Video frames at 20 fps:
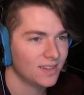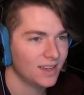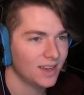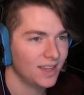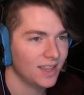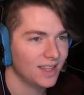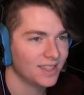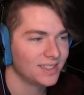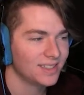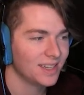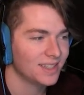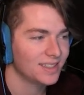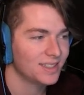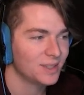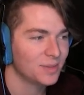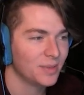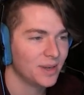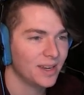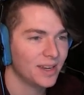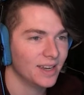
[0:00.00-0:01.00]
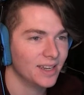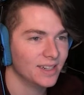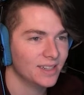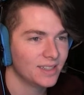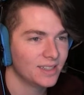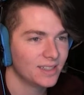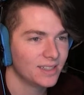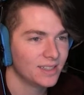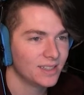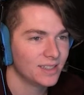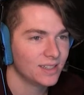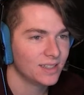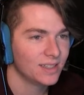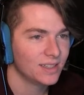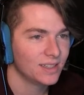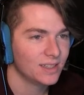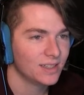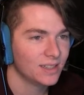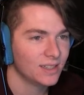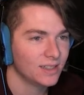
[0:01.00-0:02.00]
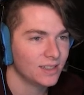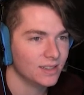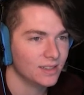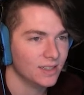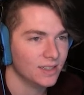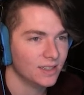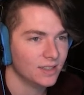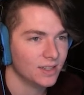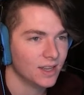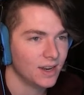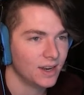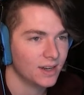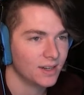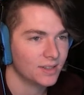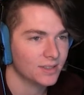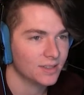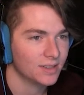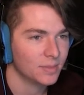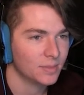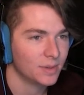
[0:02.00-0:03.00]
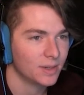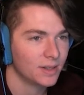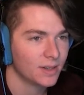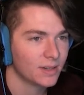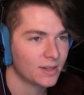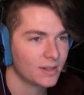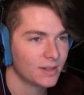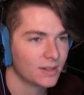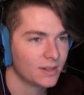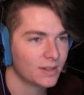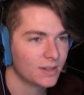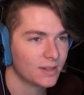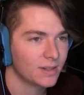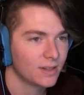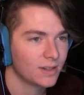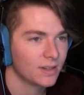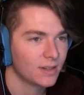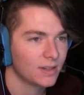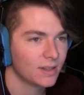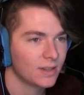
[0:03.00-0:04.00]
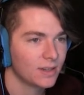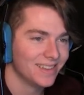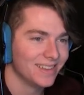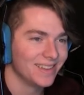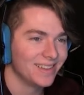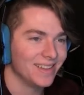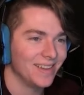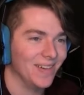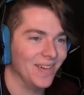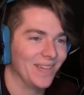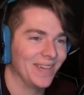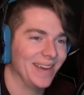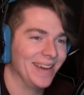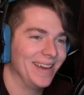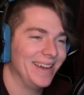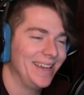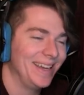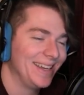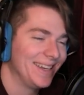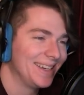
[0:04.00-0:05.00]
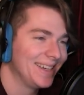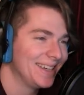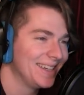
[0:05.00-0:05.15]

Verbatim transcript: Hey, that's not too bad. And then his hair's up here. Okay.